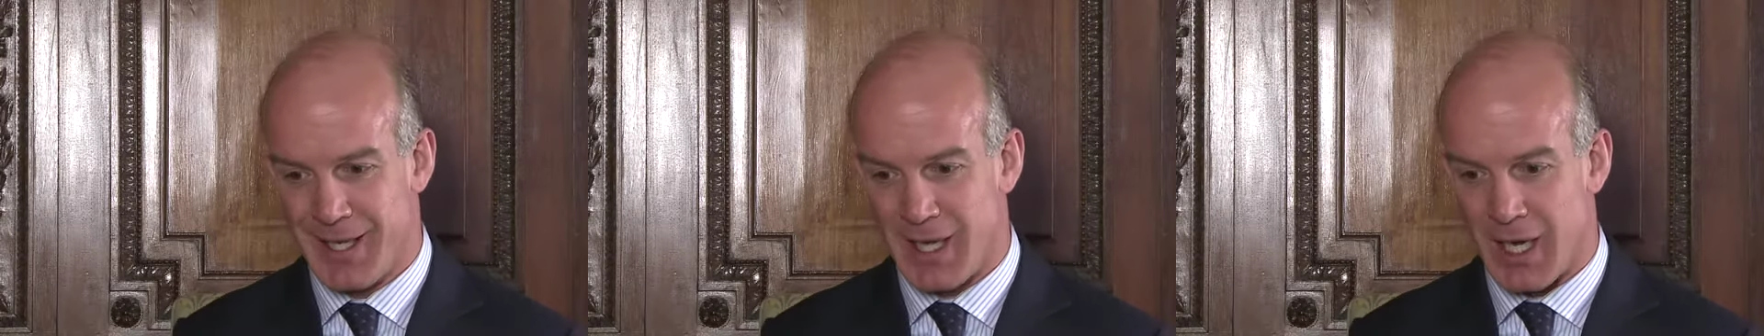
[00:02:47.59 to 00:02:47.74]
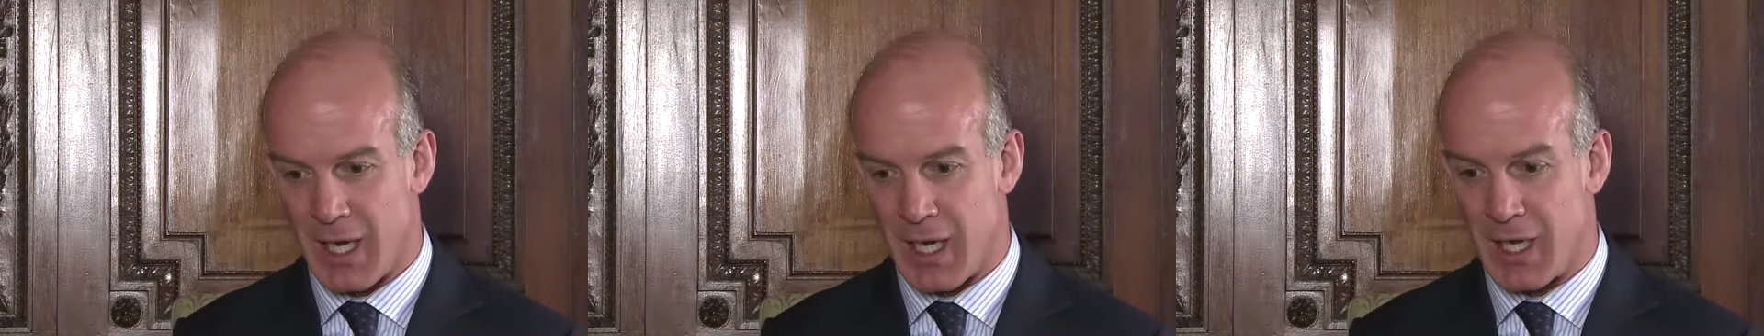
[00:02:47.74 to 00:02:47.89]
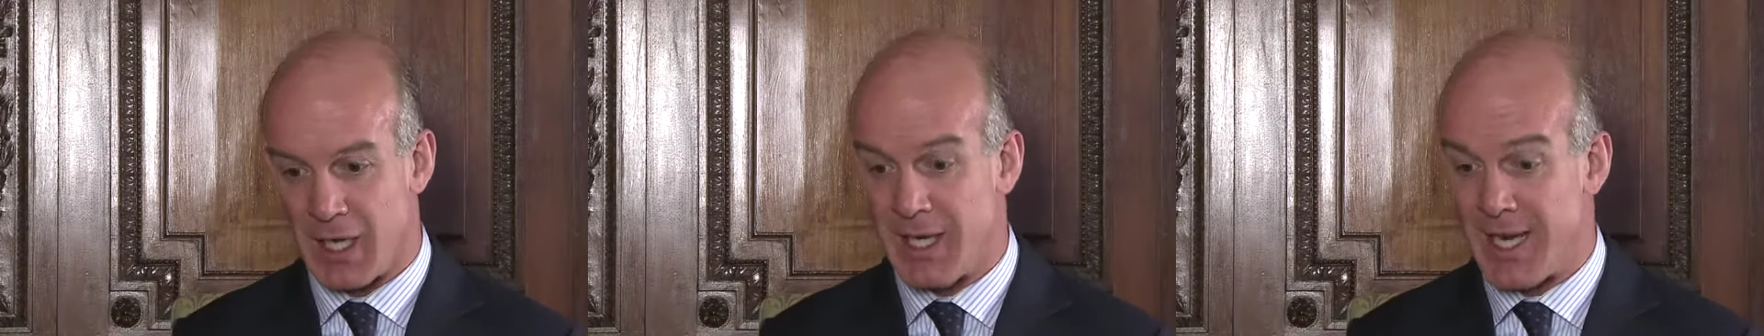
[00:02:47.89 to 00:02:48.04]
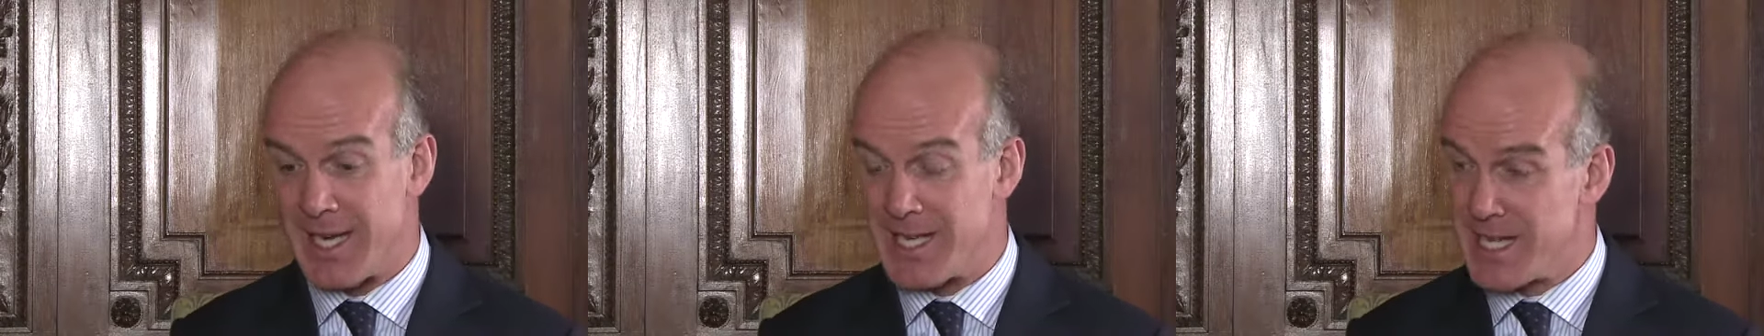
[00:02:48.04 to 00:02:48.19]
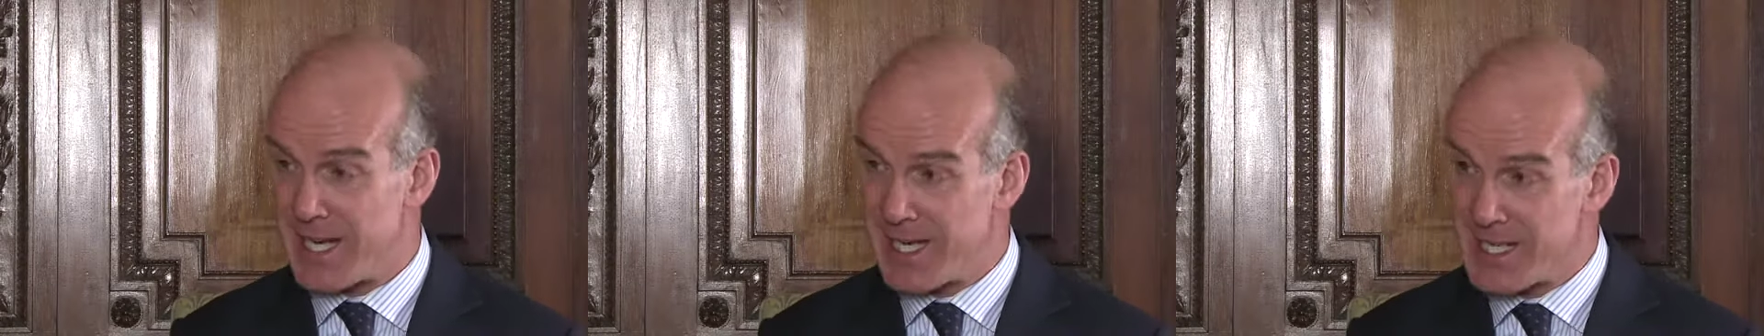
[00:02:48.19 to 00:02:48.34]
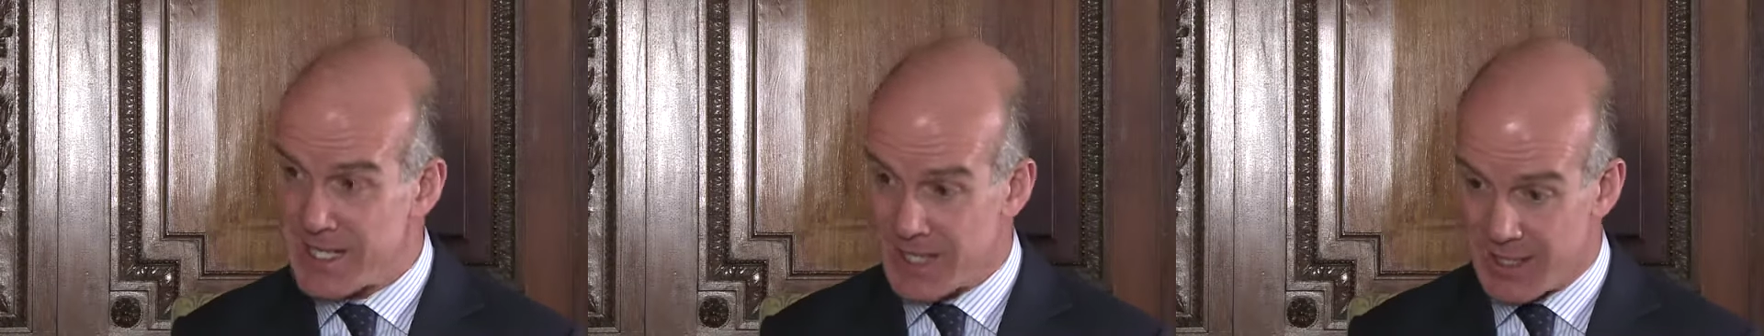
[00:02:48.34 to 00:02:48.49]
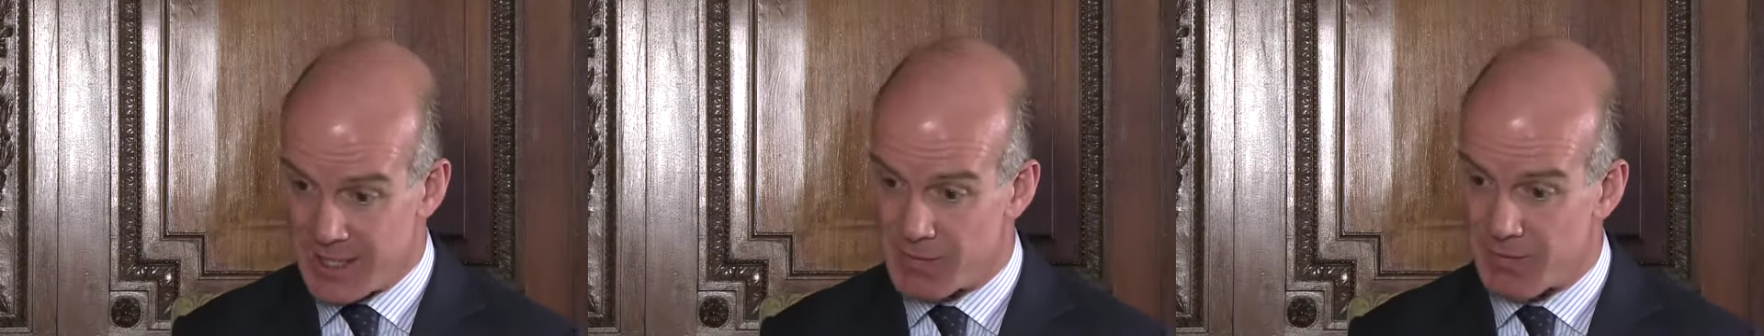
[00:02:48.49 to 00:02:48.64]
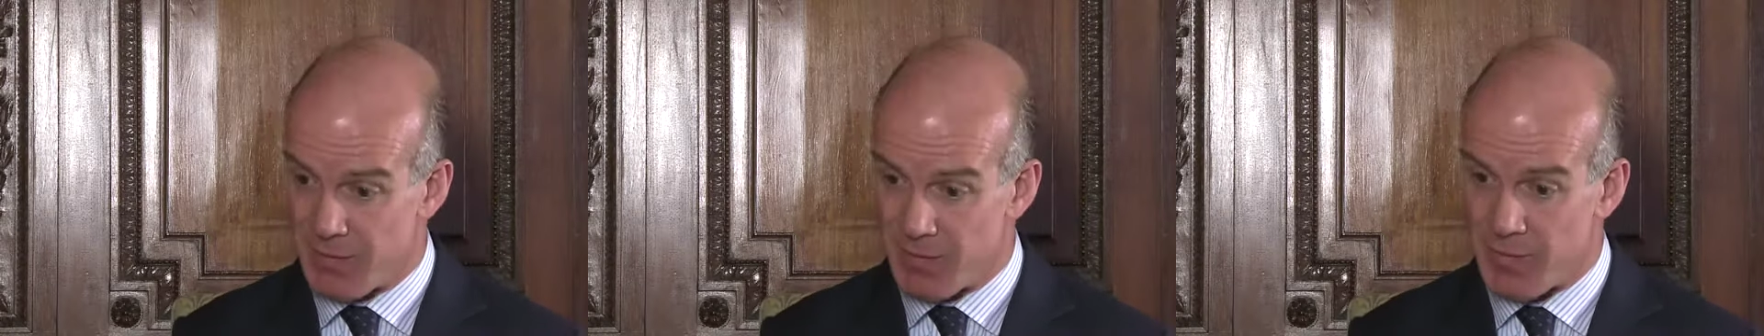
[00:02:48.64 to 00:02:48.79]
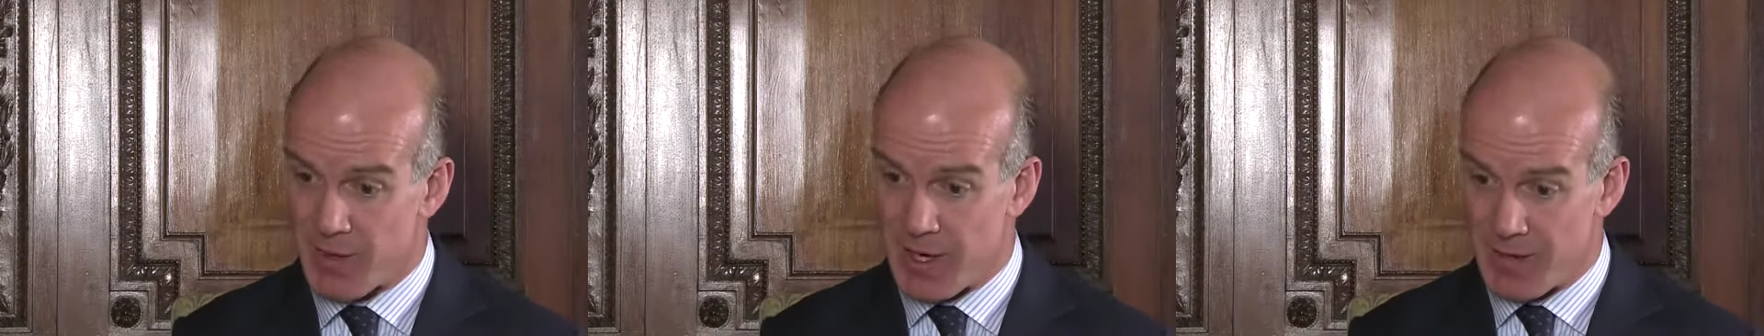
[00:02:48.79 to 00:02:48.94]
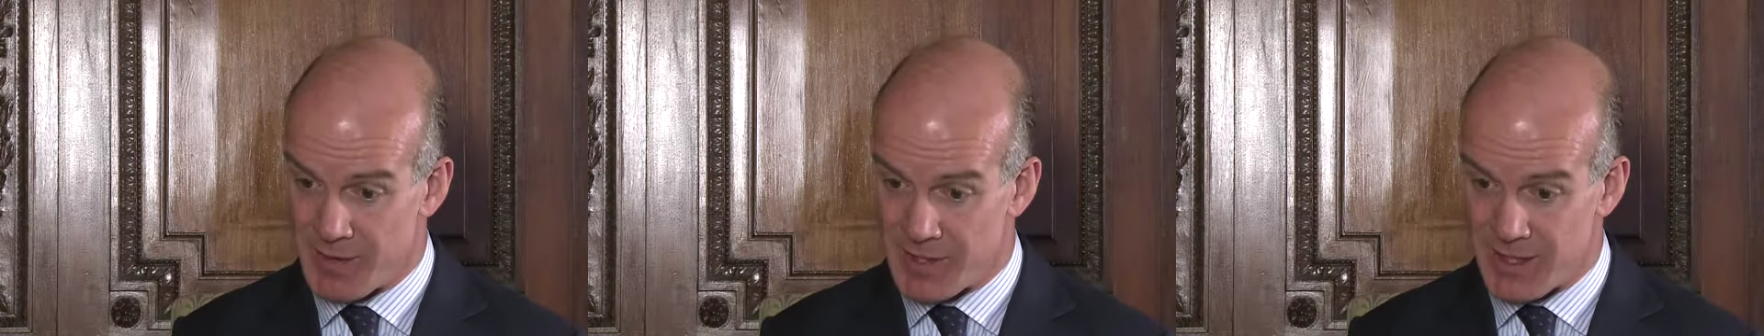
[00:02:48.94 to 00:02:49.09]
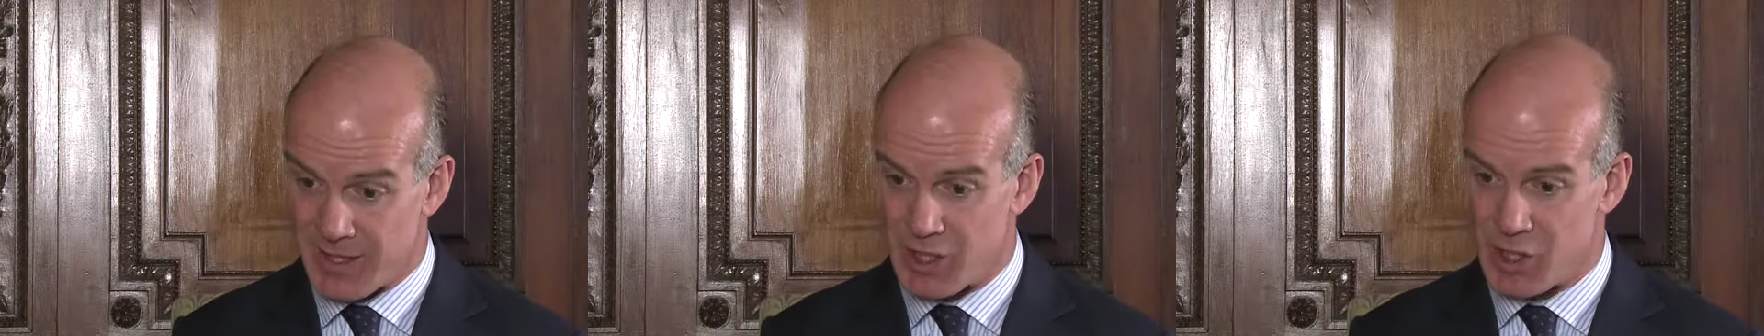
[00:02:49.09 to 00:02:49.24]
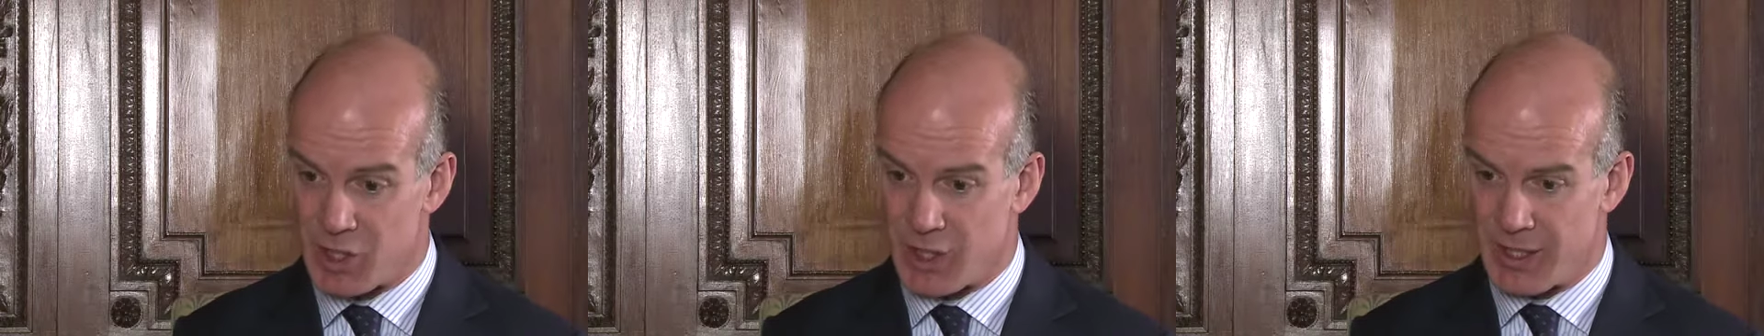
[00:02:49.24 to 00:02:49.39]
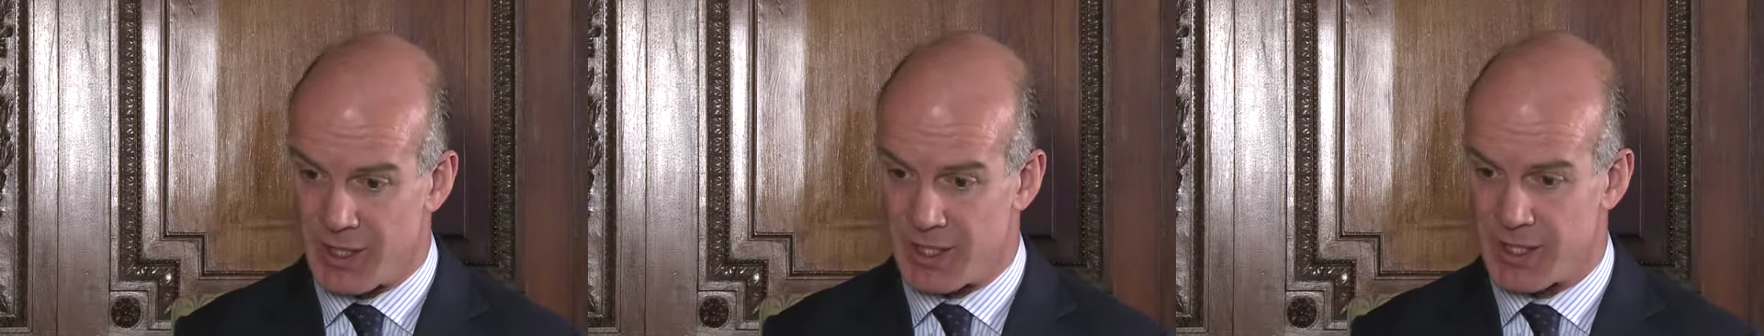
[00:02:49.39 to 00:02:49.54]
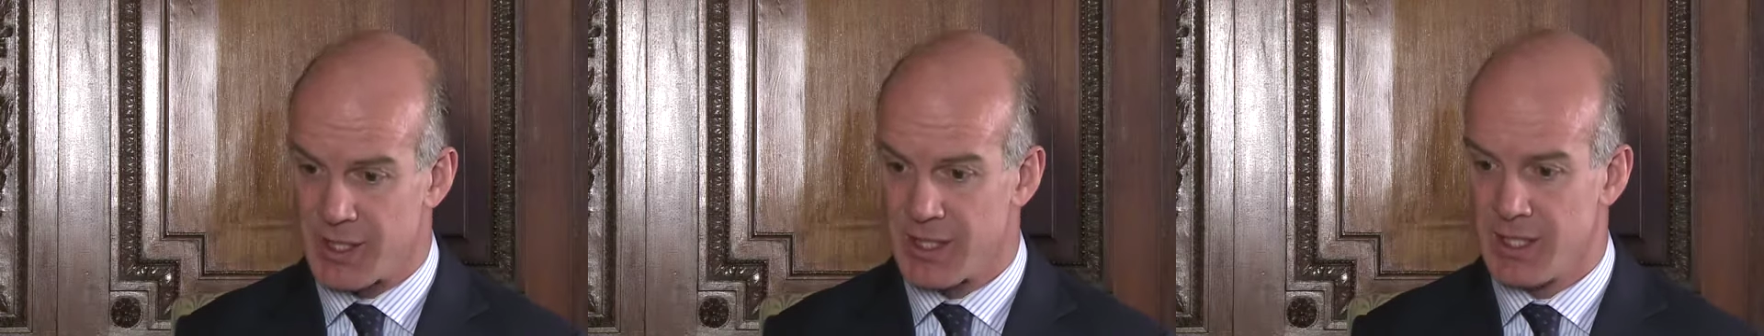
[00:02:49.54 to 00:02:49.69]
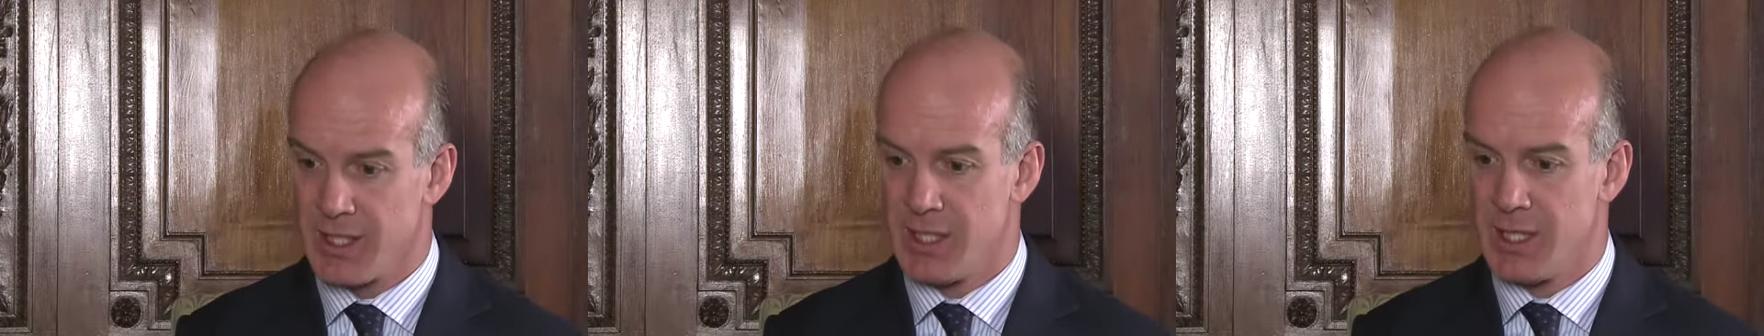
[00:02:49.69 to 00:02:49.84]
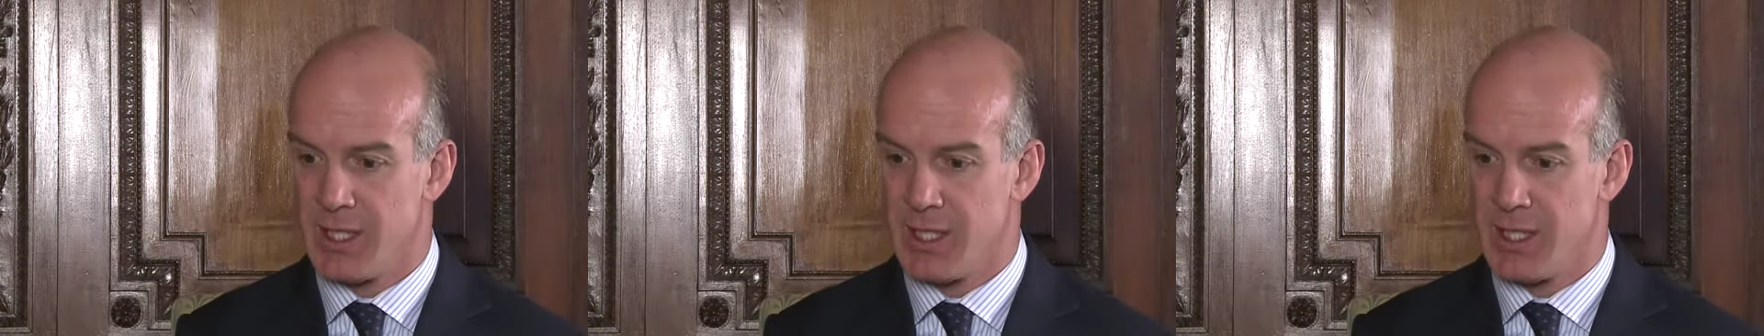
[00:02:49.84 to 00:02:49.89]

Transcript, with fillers: uh, late 80s for five, six years.